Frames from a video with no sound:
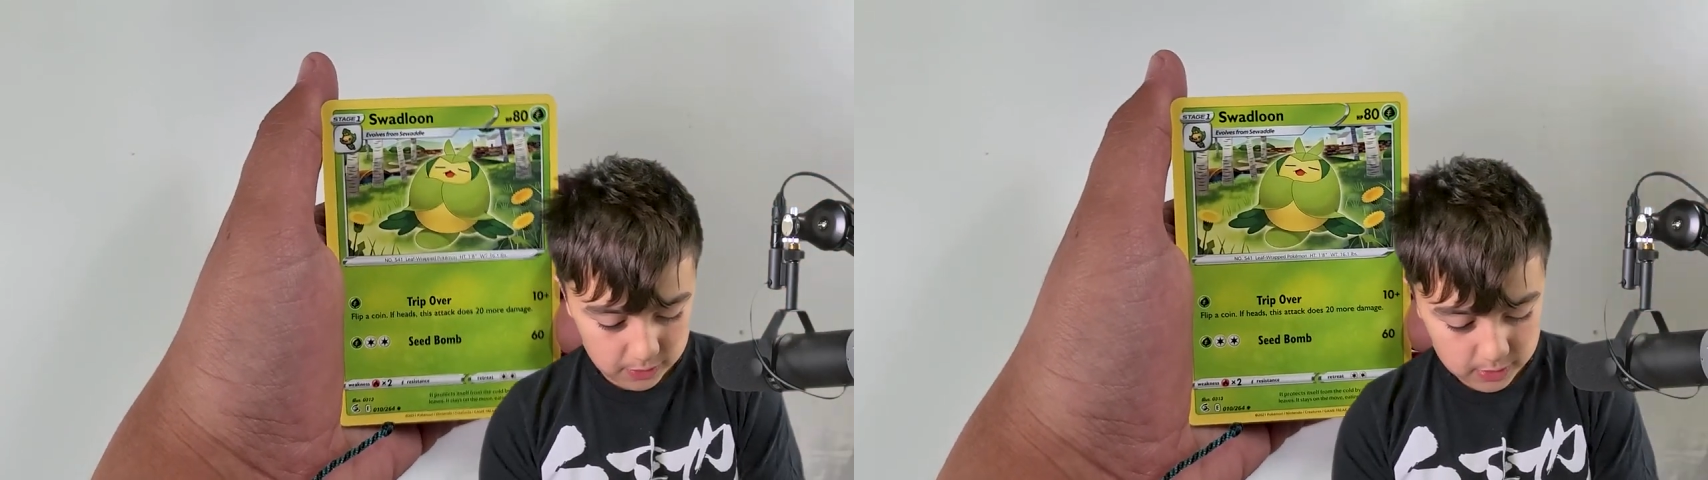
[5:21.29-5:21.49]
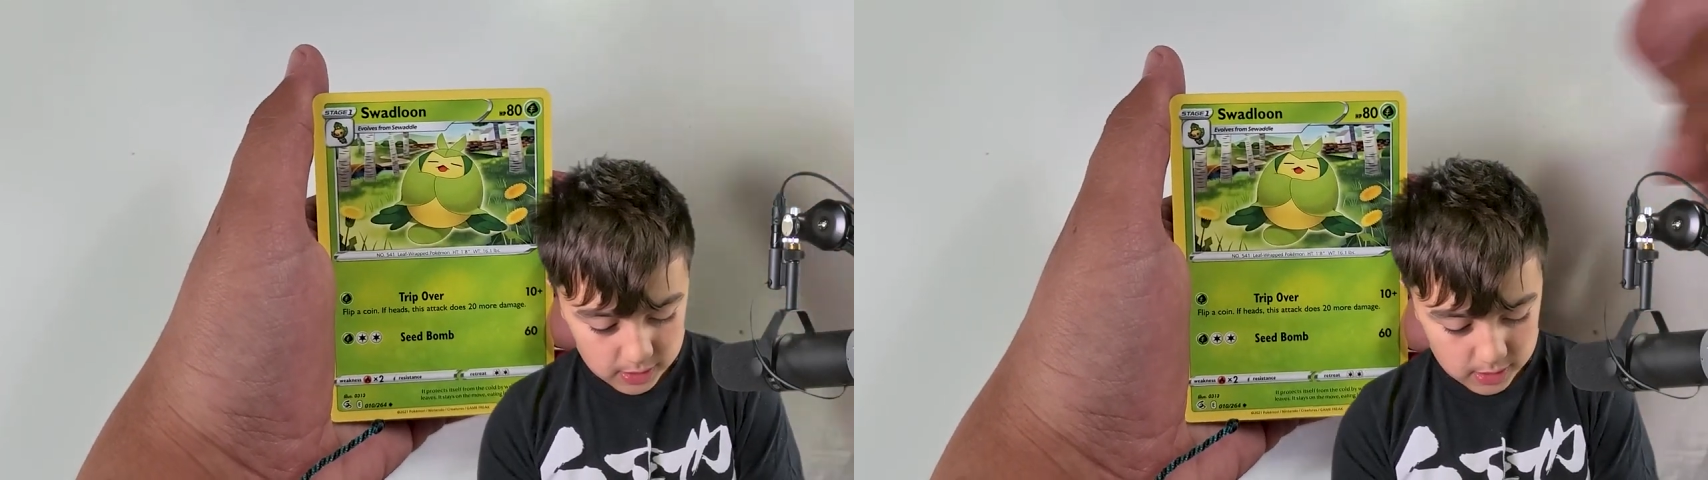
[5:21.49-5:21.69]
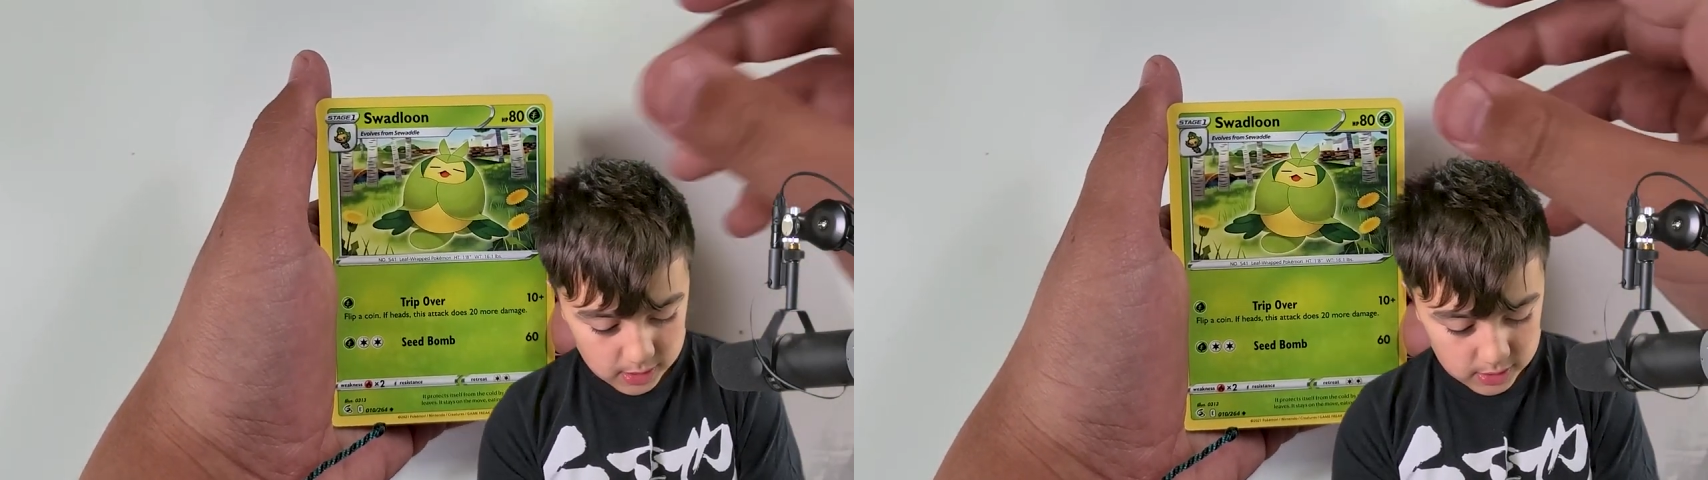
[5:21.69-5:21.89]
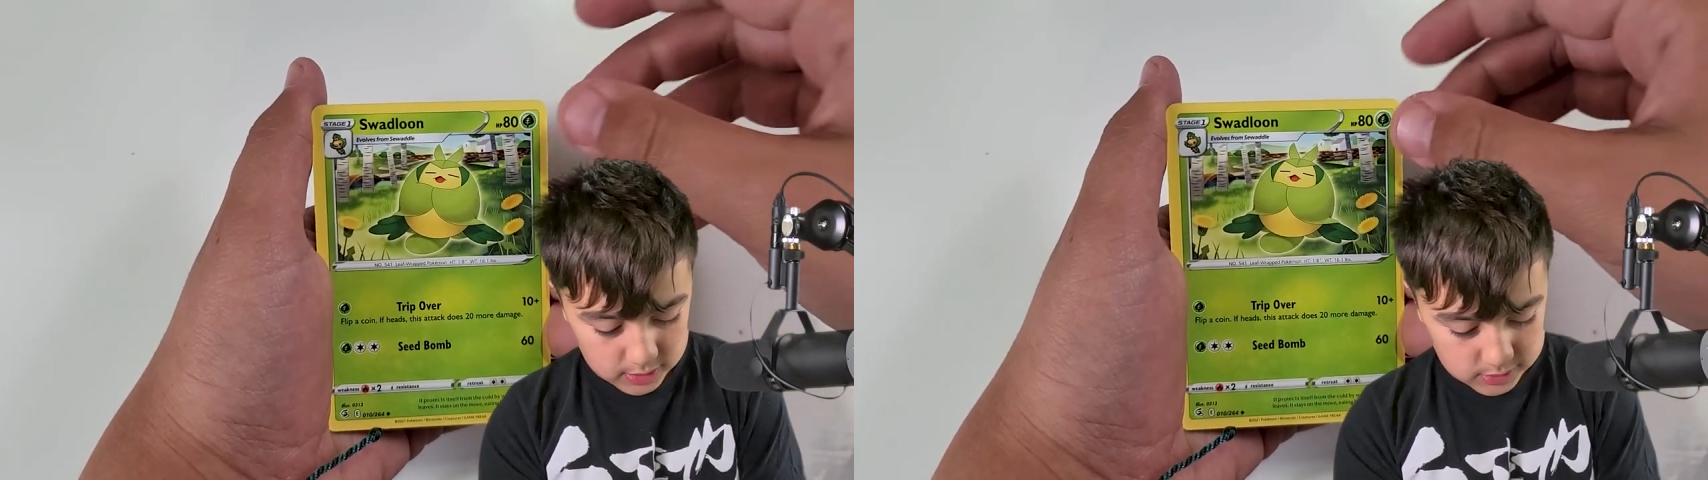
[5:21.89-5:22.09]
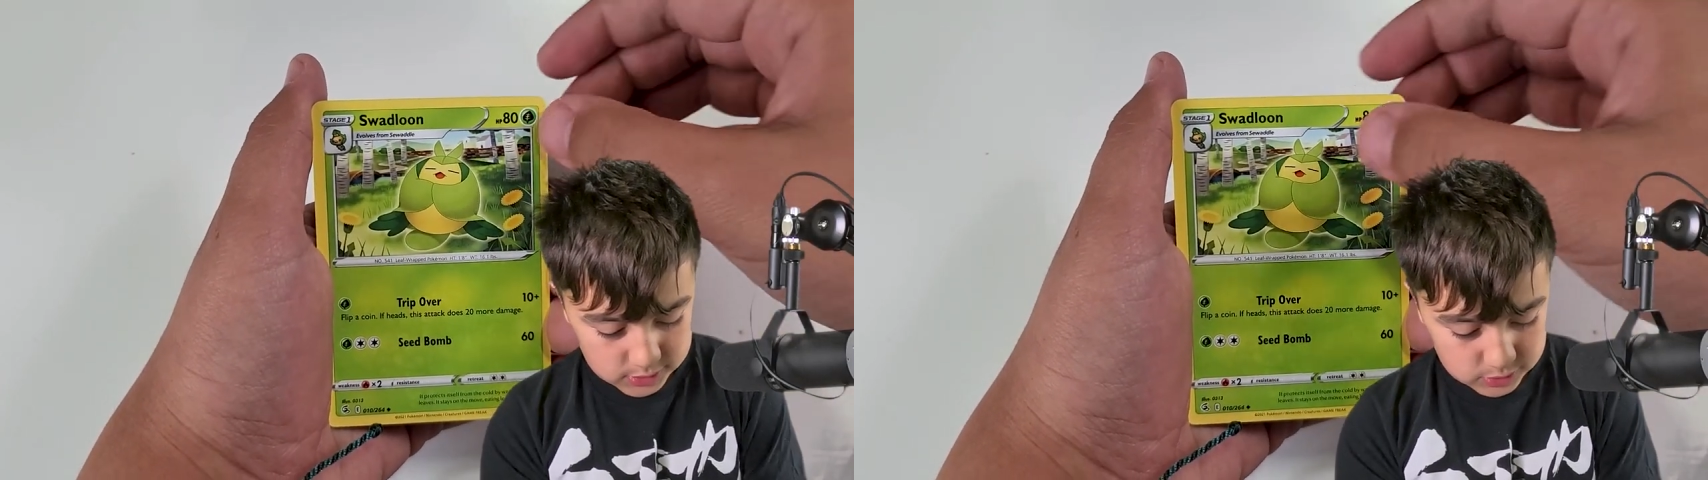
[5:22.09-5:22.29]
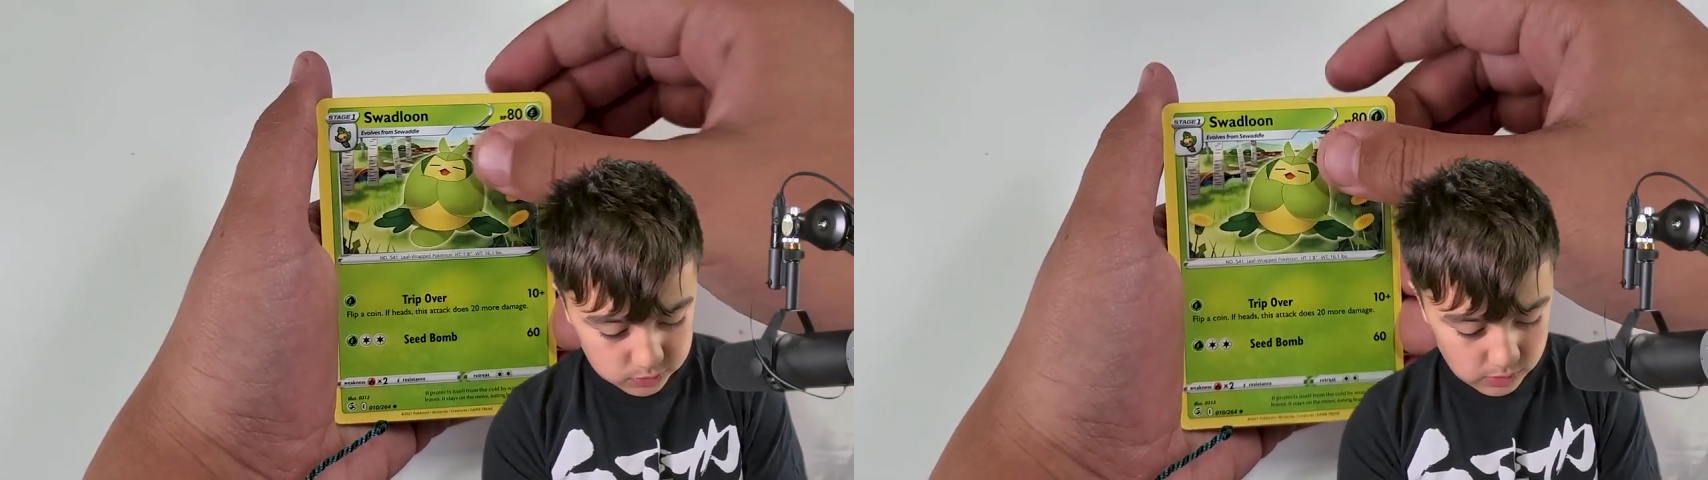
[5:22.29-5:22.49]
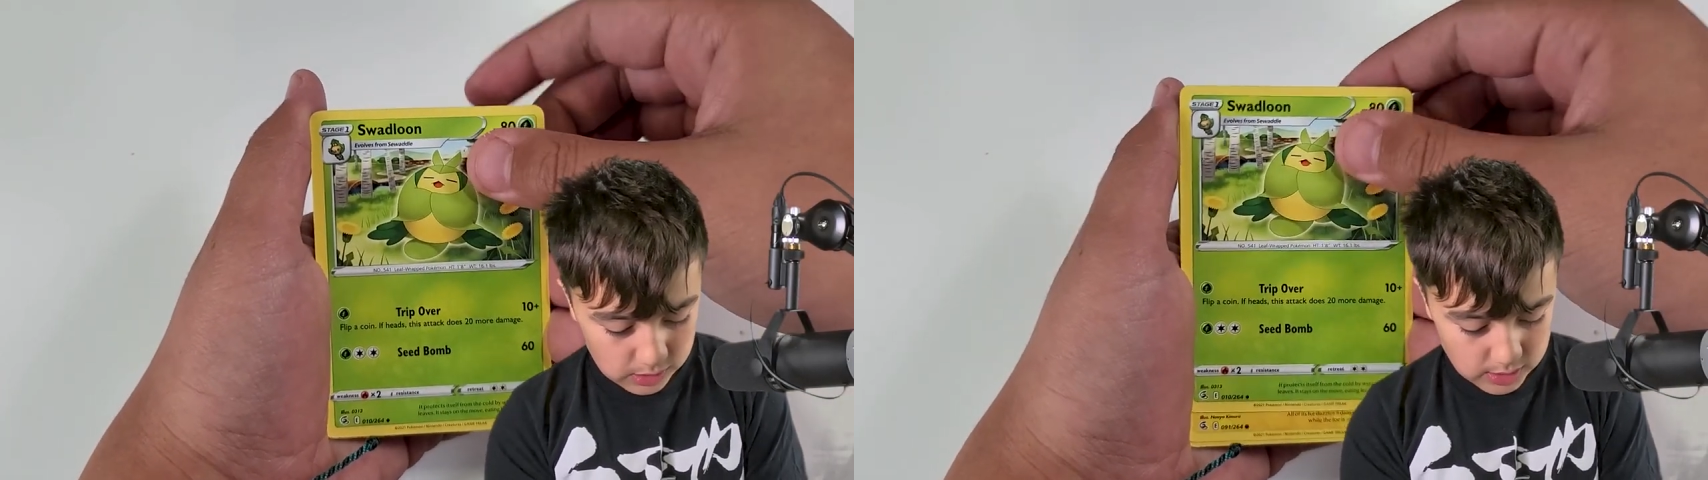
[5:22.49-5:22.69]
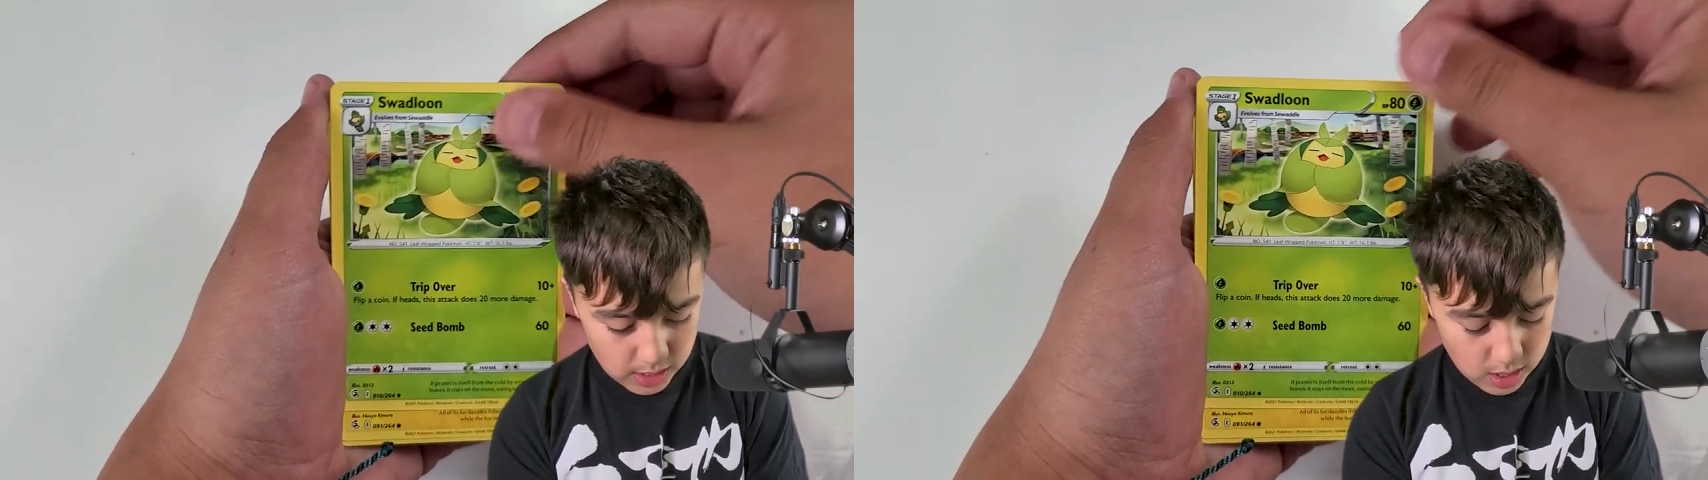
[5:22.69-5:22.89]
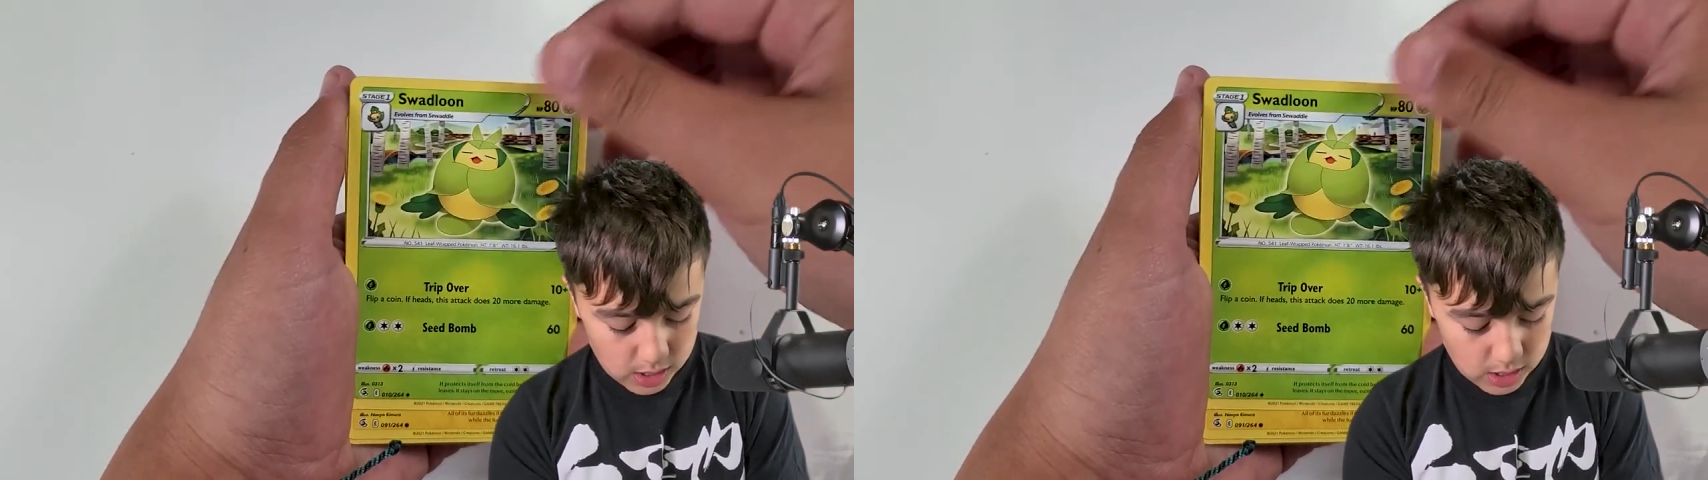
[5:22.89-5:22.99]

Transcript: Go. Swallowedon,